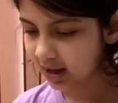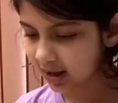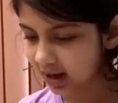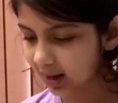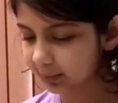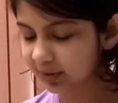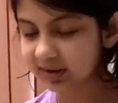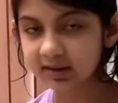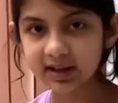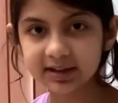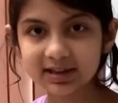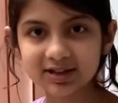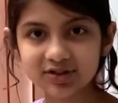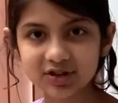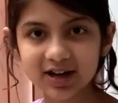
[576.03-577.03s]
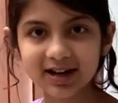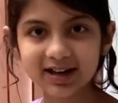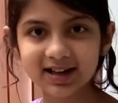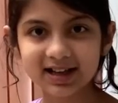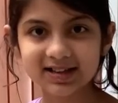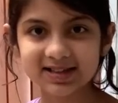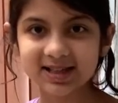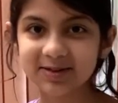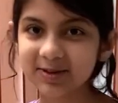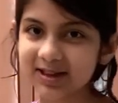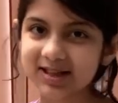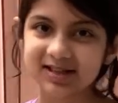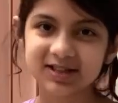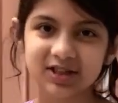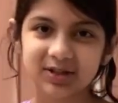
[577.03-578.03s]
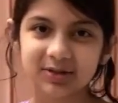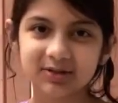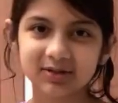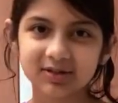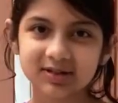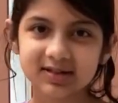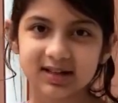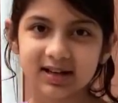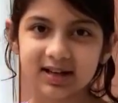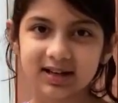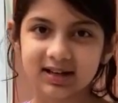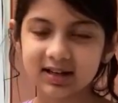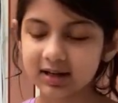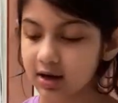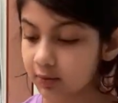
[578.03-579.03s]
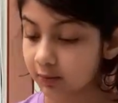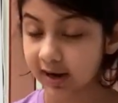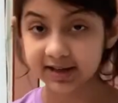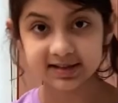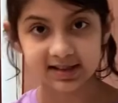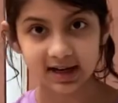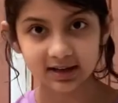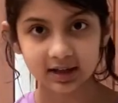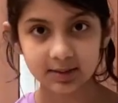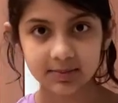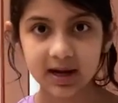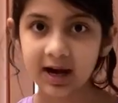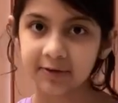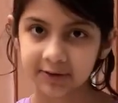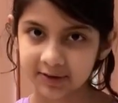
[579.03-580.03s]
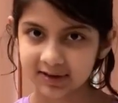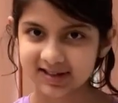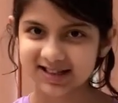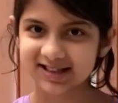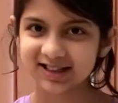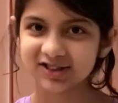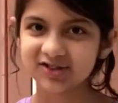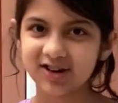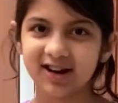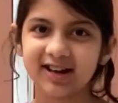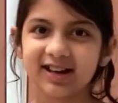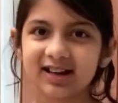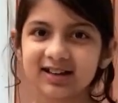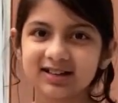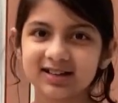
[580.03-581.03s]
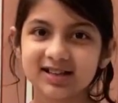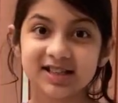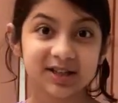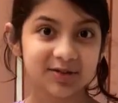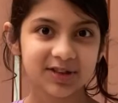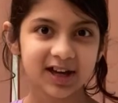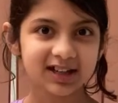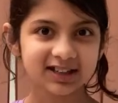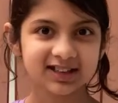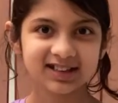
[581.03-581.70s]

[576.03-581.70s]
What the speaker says: I'm gonna let that dry and see what this geode looks like right side up after it's done drying. See you then.